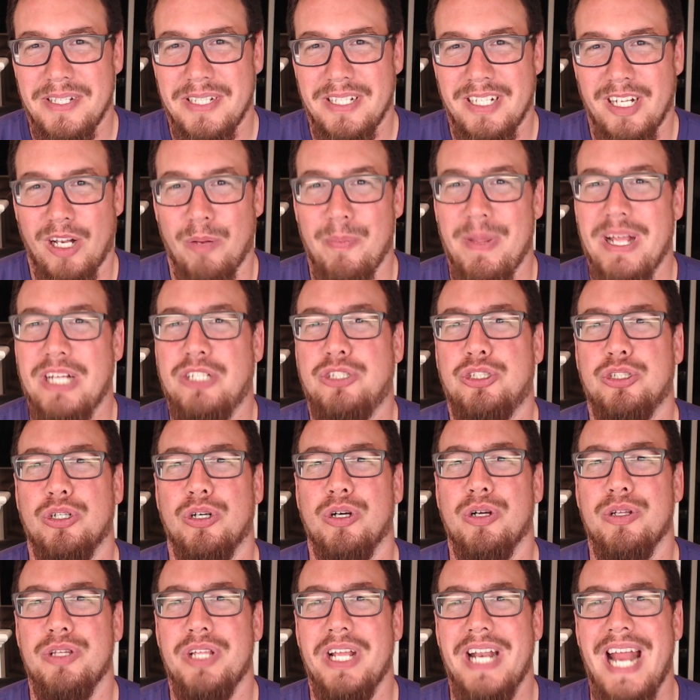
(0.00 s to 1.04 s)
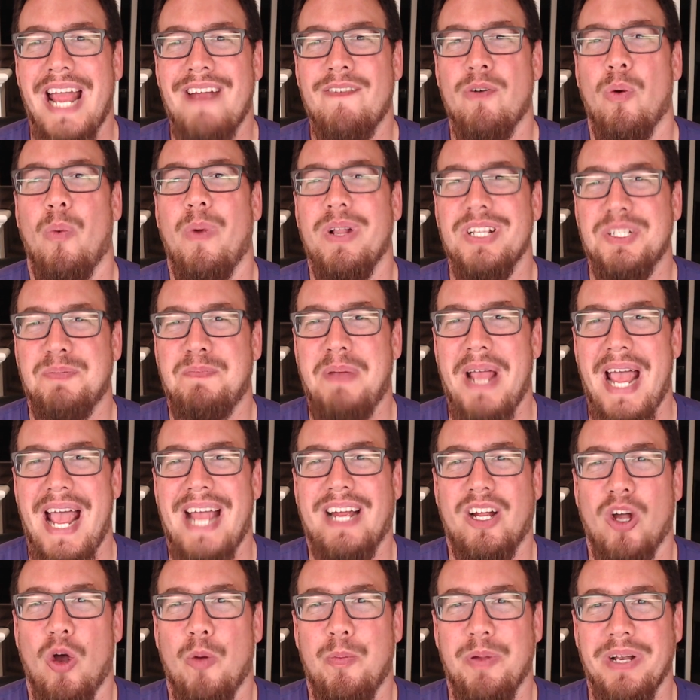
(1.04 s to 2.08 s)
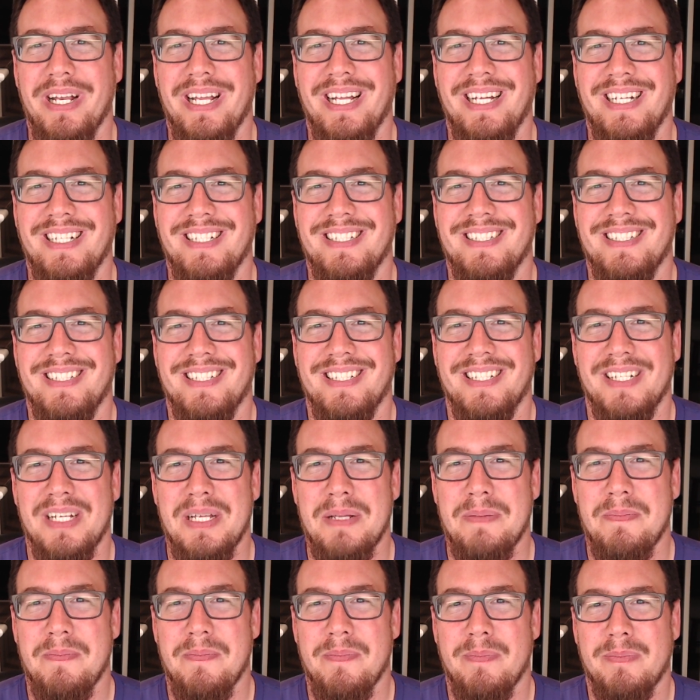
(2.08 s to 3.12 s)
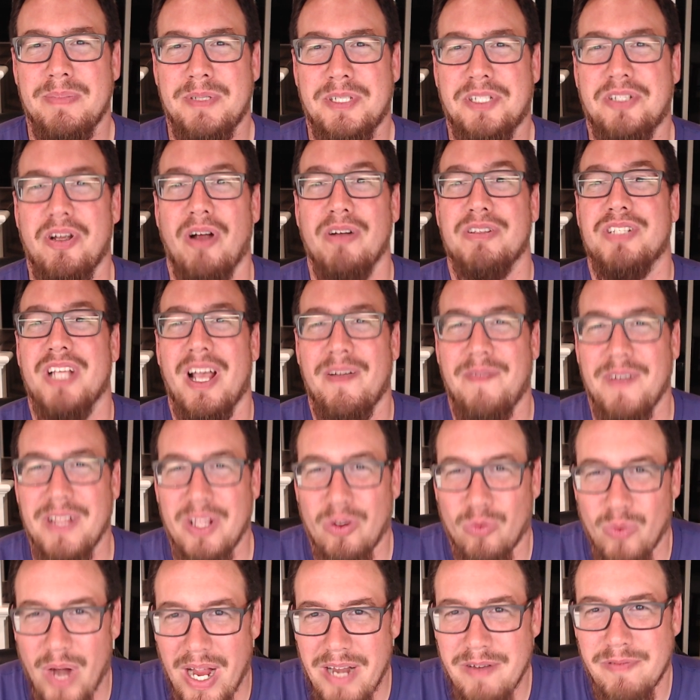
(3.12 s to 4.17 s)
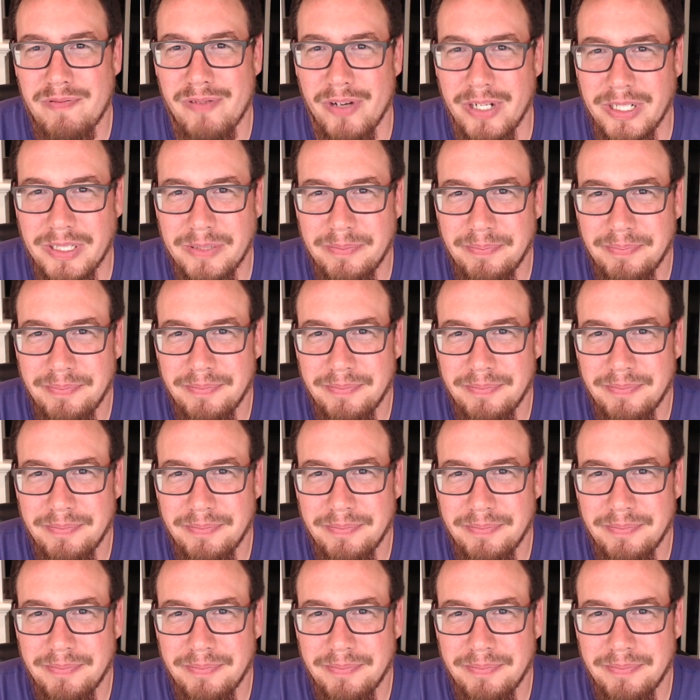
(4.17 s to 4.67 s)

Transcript: it'll make sure that everyone's pack opening starts off on the right foot.